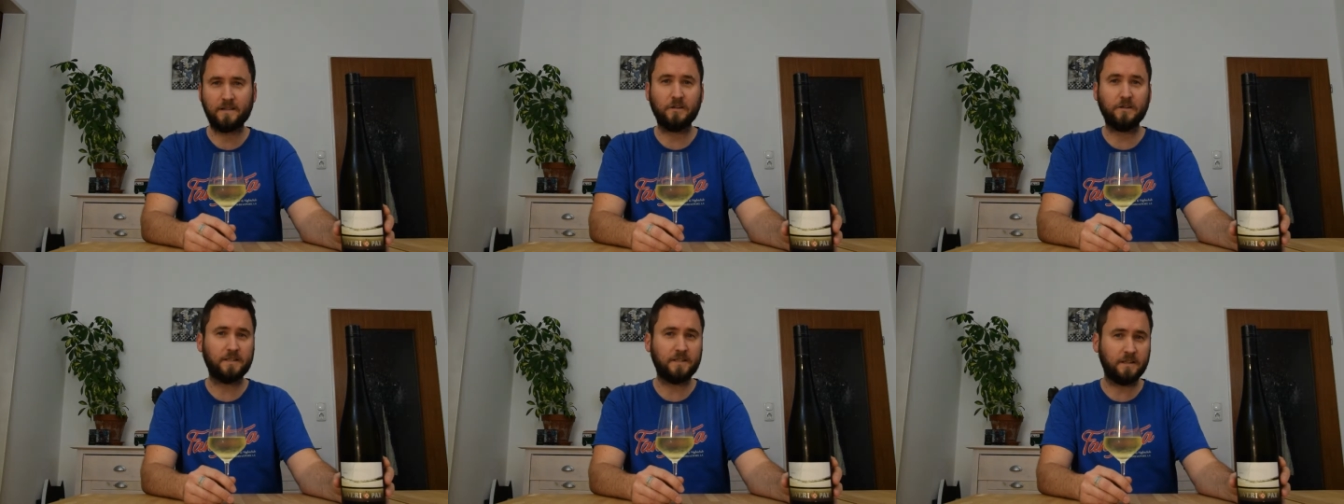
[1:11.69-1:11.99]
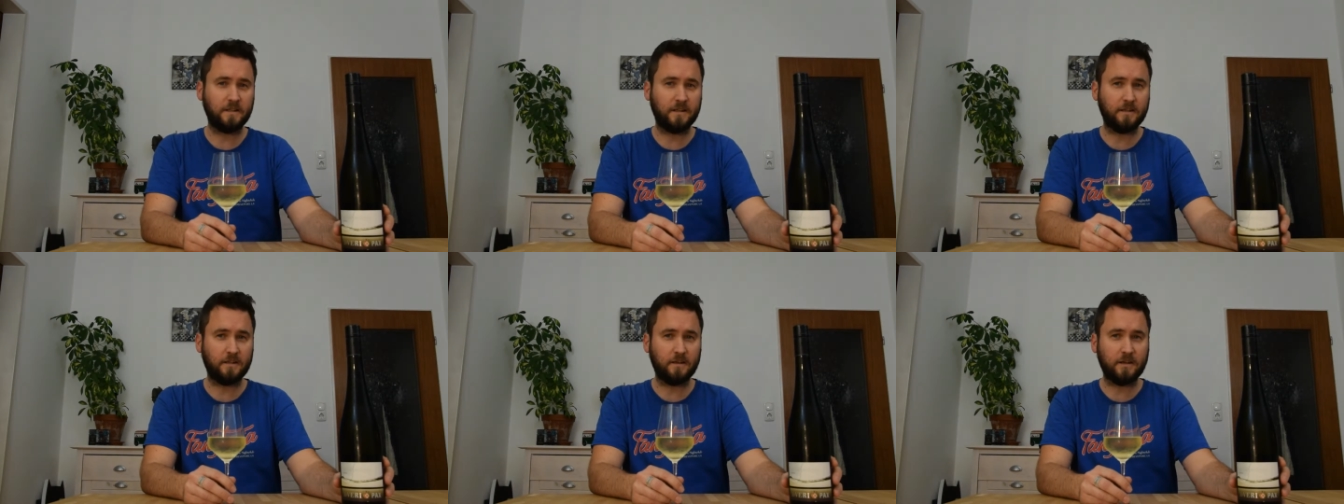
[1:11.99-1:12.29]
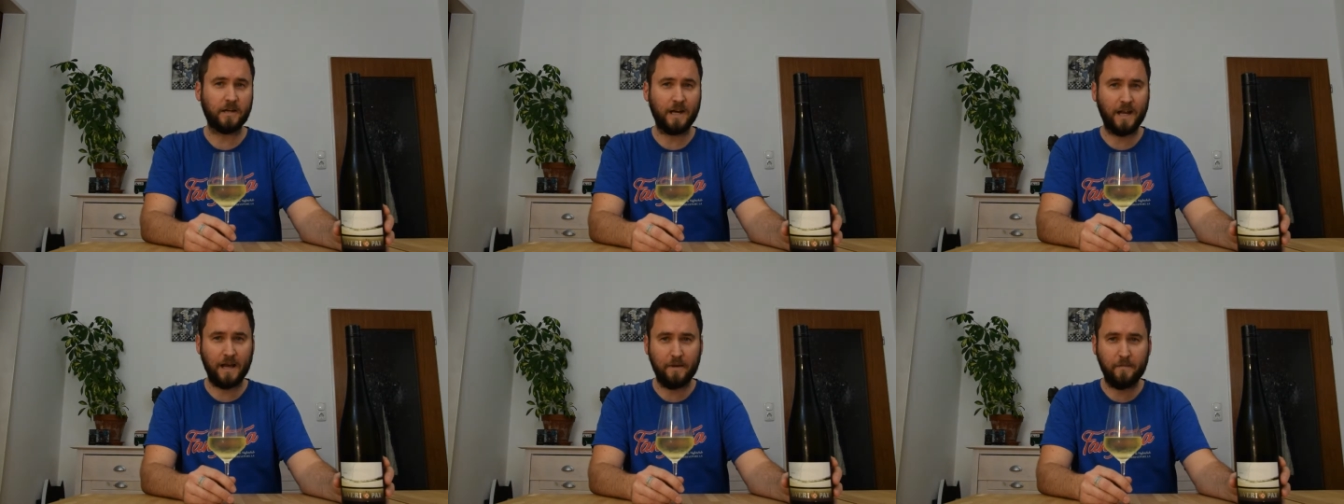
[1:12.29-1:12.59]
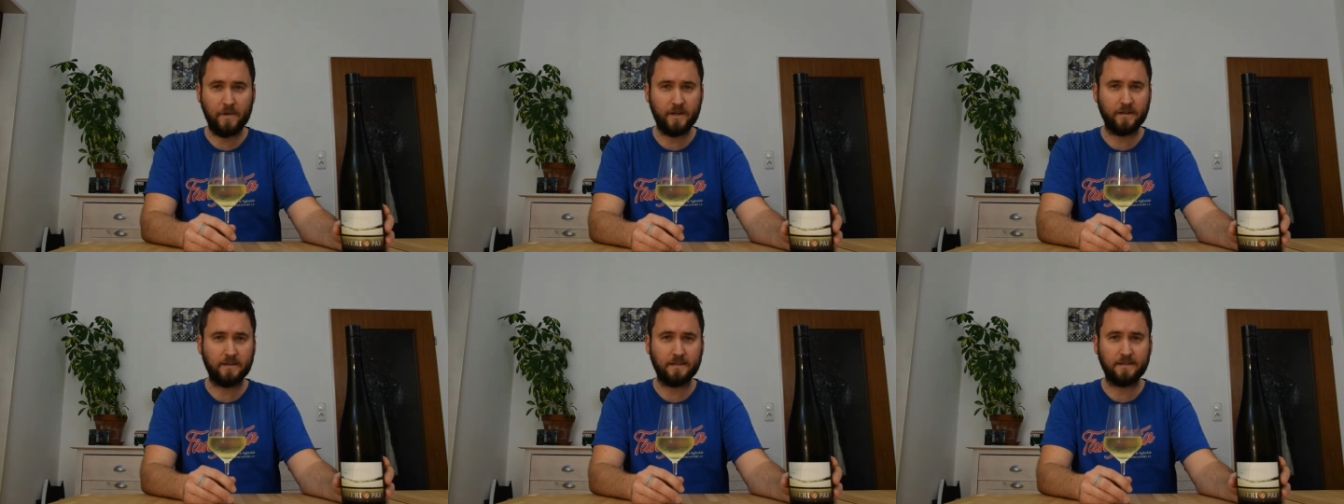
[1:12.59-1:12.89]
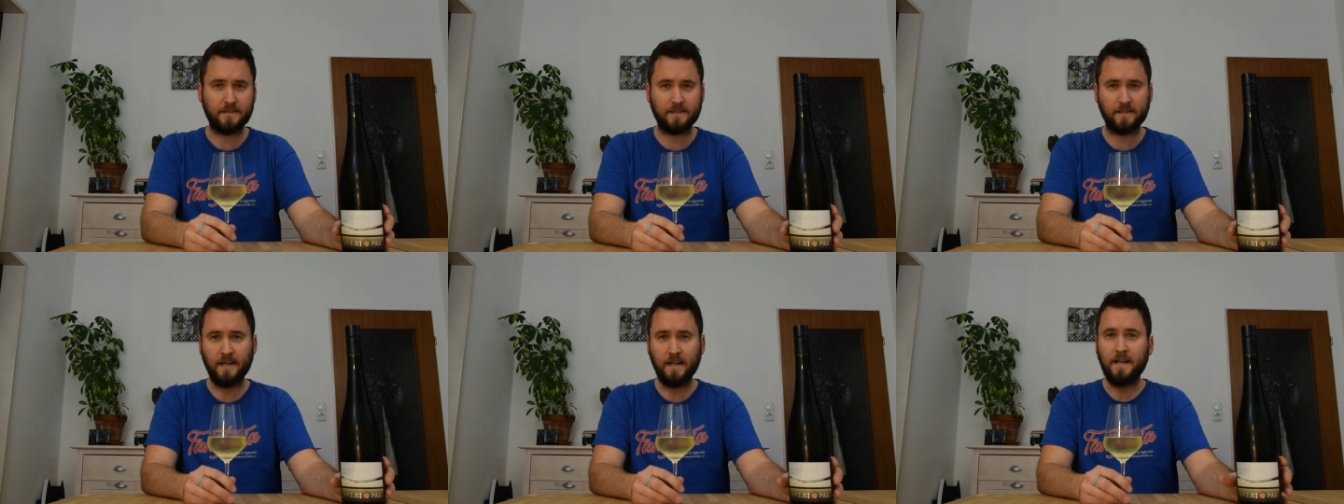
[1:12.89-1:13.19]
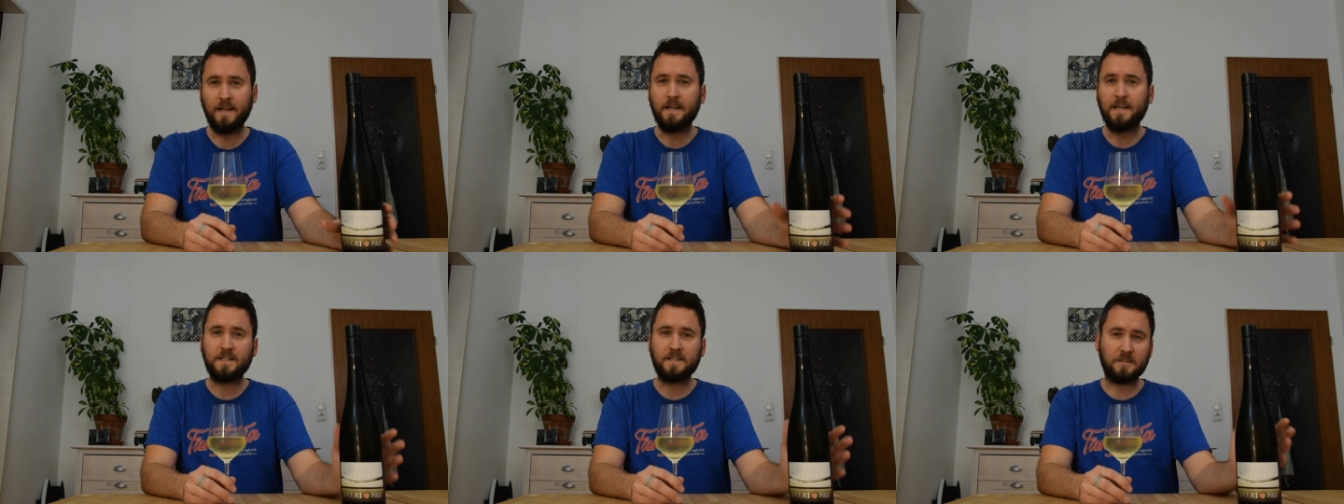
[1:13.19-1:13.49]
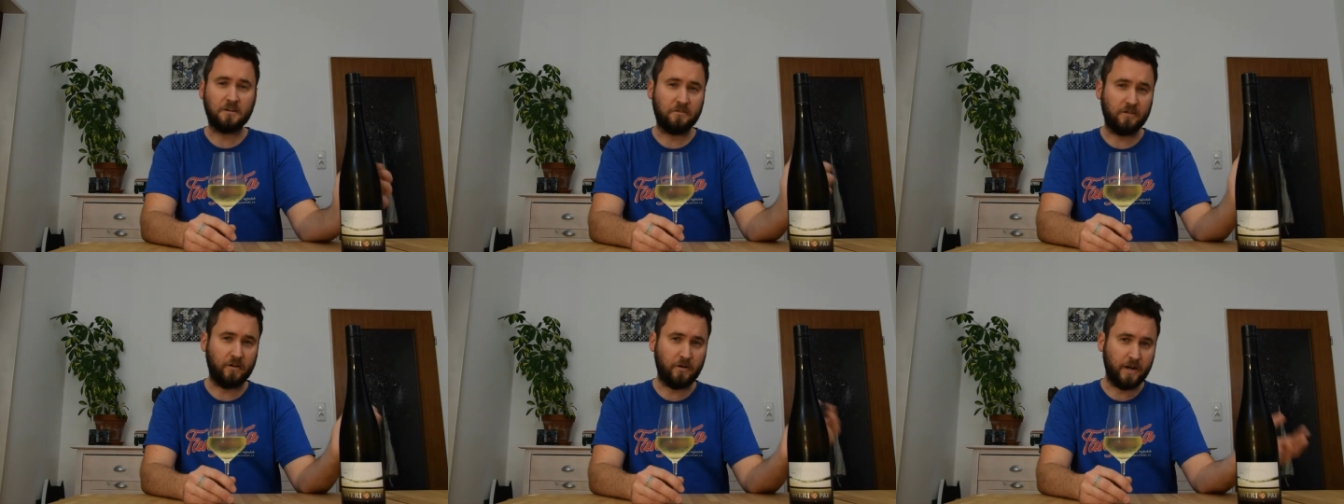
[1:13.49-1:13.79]
continental climate,
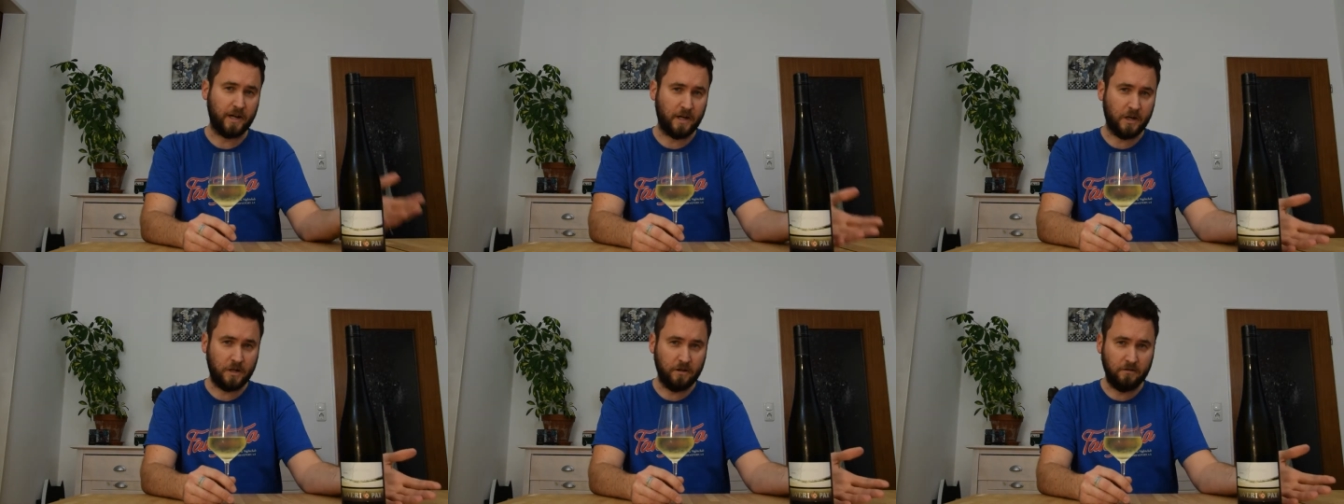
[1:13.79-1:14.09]
so very